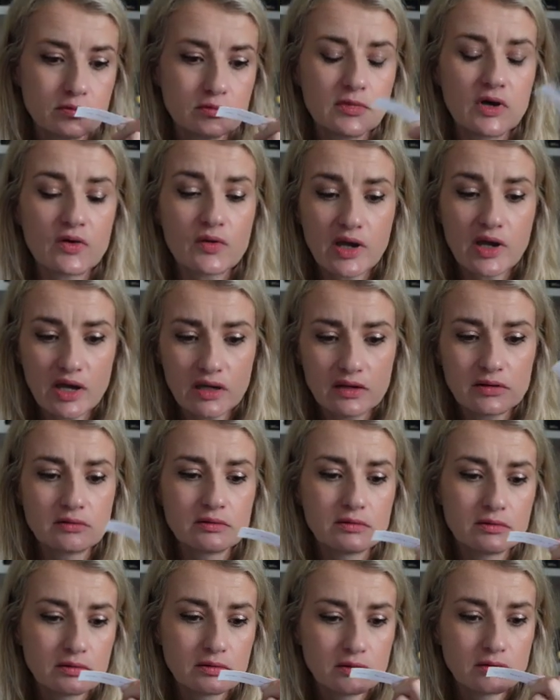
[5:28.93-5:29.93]
Okay.
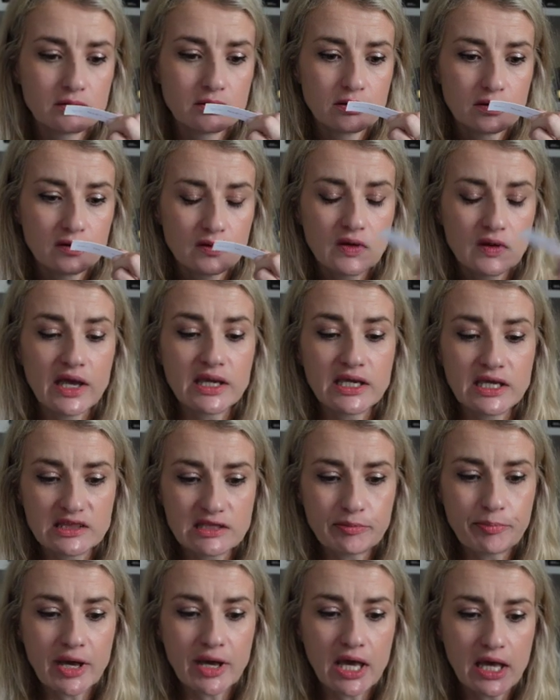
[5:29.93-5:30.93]
I get
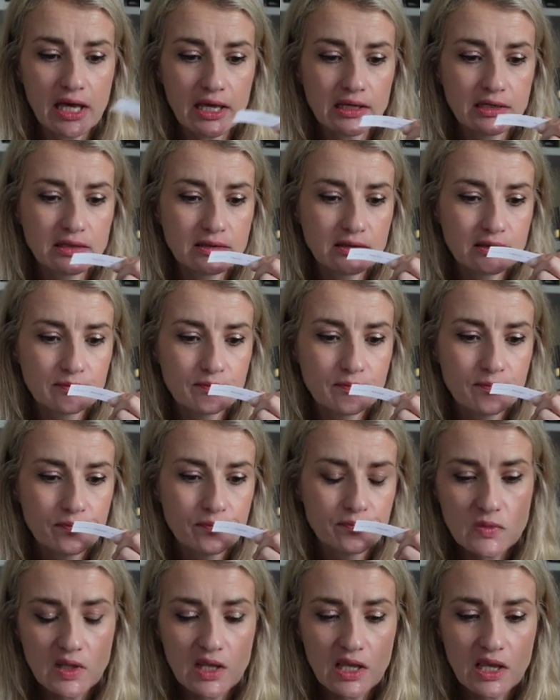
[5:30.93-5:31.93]
the pine
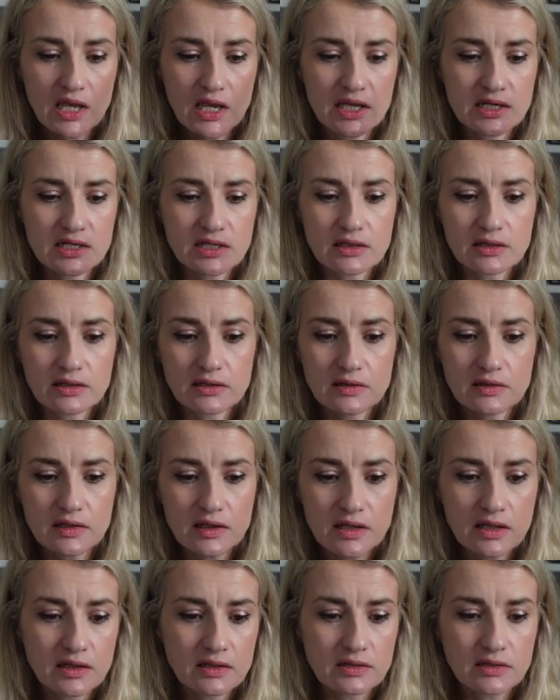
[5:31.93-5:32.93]
and
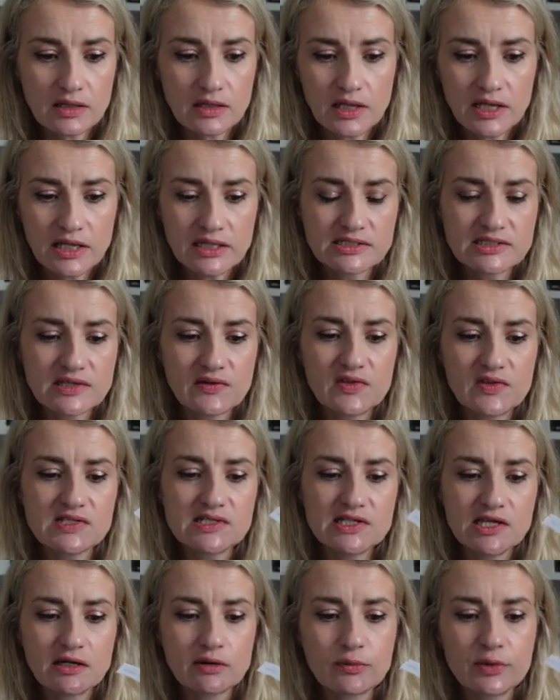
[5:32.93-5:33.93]
hints of the
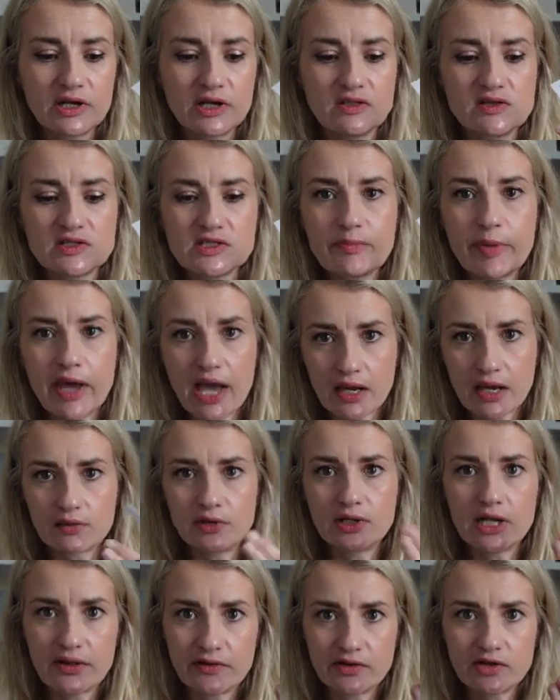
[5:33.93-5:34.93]
cedarwood and the tobacco
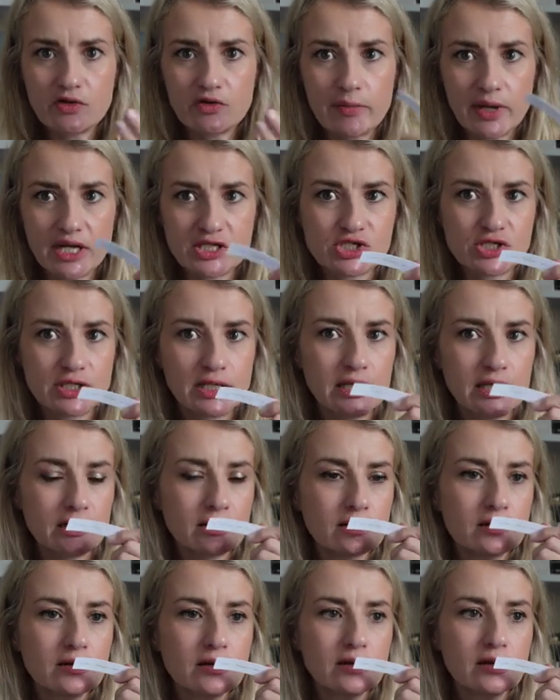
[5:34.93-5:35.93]
now that you mention it.
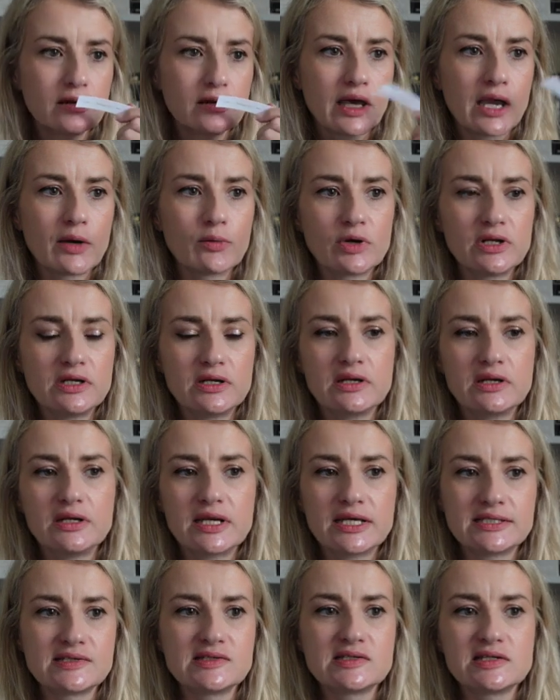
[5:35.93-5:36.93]
I wouldn't
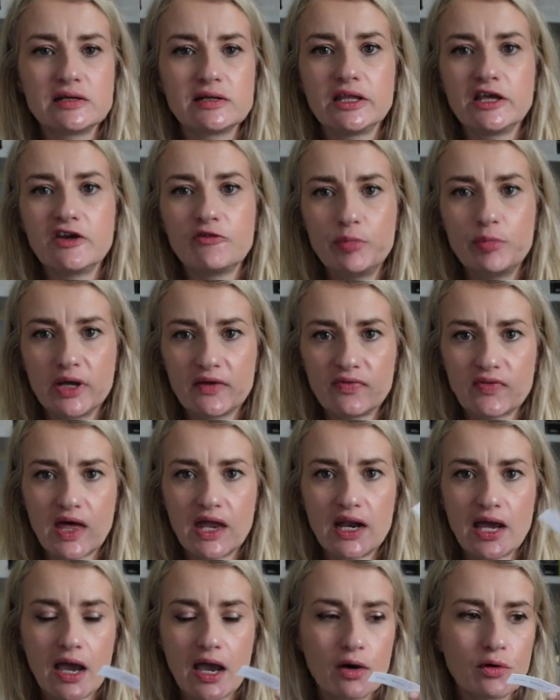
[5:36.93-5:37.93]
necessarily have picked
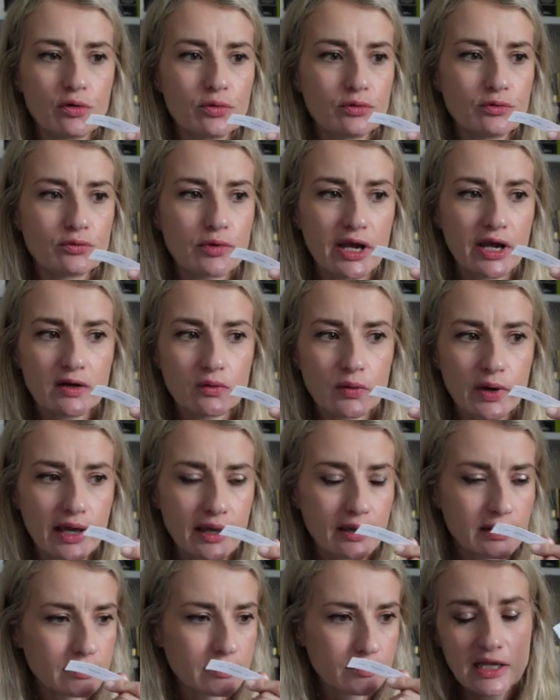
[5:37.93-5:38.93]
that out right
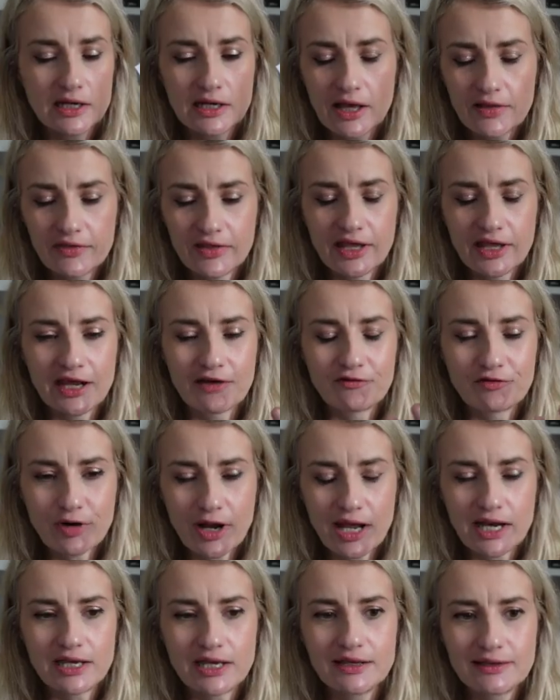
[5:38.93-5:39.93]
away. And now that I've
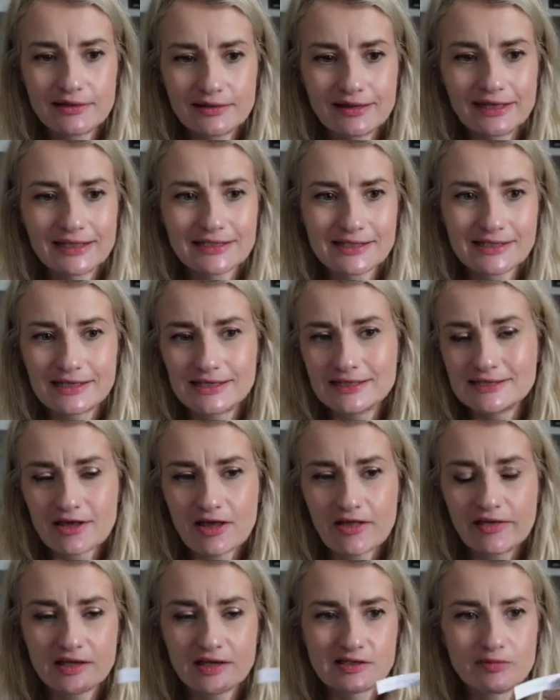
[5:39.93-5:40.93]
read it, like, it's
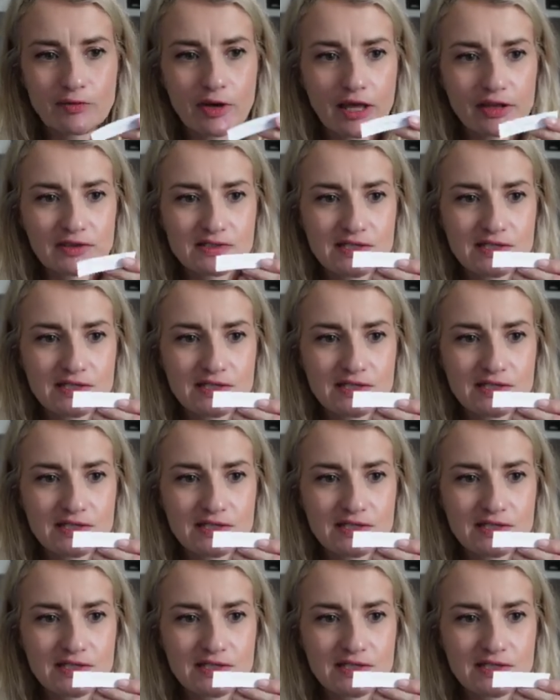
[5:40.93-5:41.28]
all I smell.